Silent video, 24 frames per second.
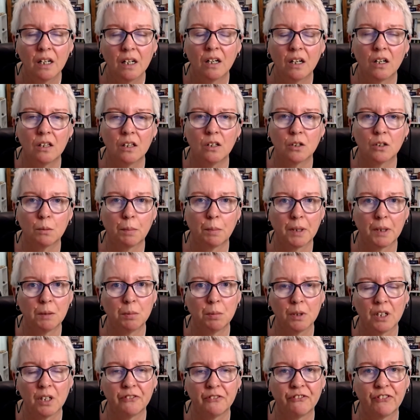A lot of
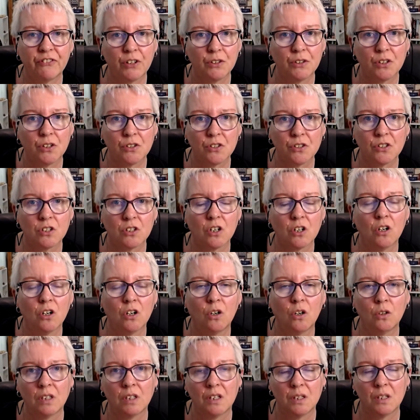people are focused
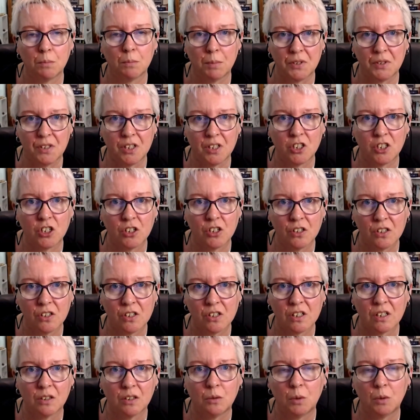on the positions,
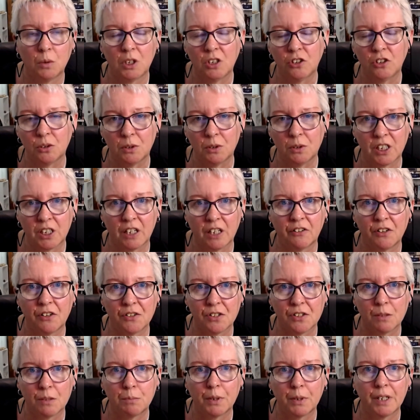so when you do a tarot
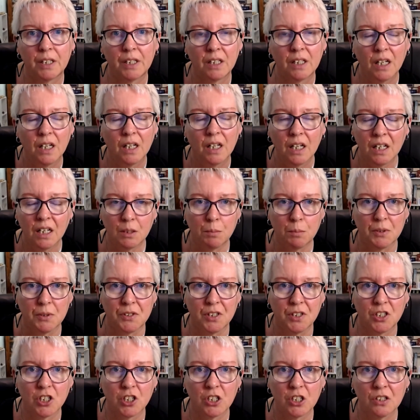spread, the
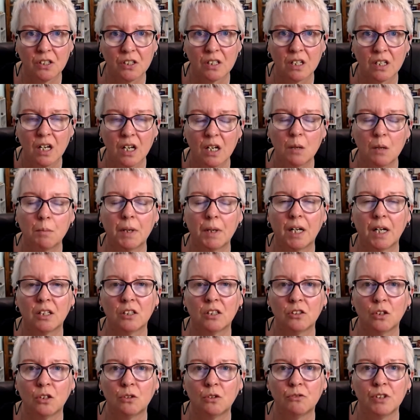positions, but
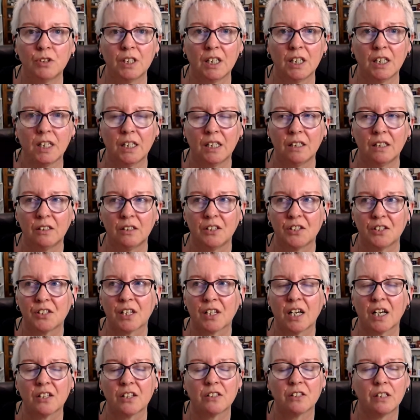not really
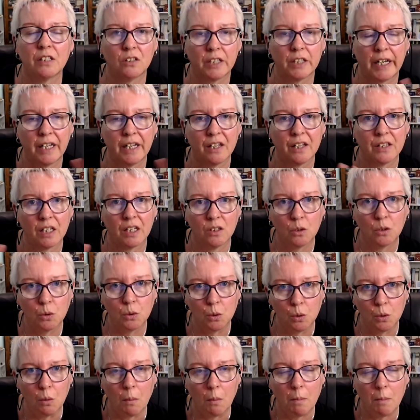discussing on how they
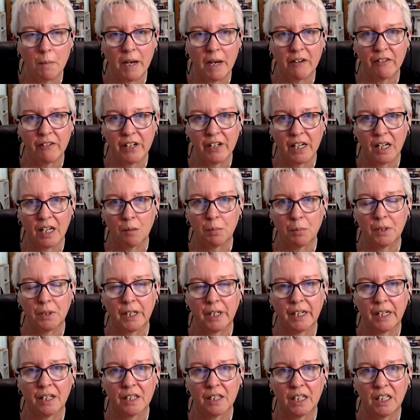all marry up and
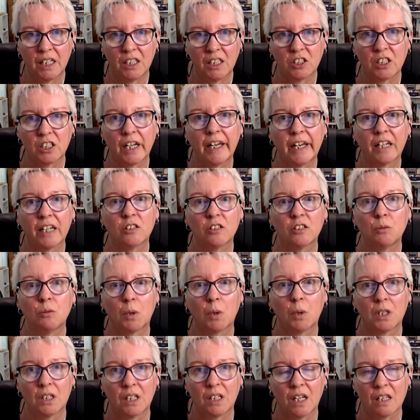how they interact with one
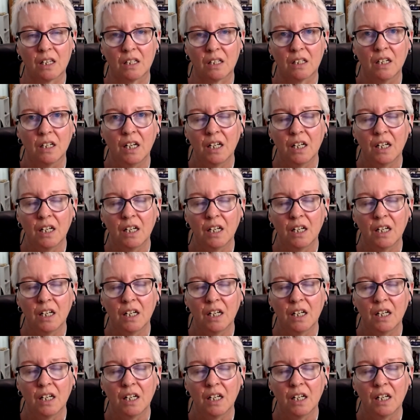another.